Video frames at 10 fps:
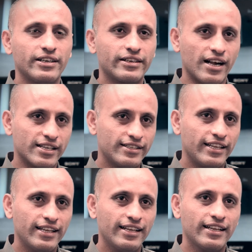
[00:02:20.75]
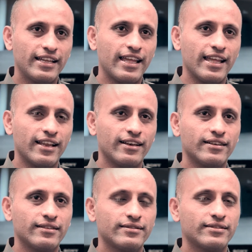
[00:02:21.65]
TransLink
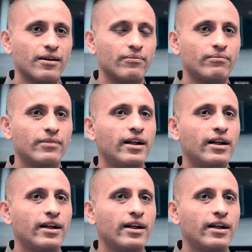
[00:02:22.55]
and some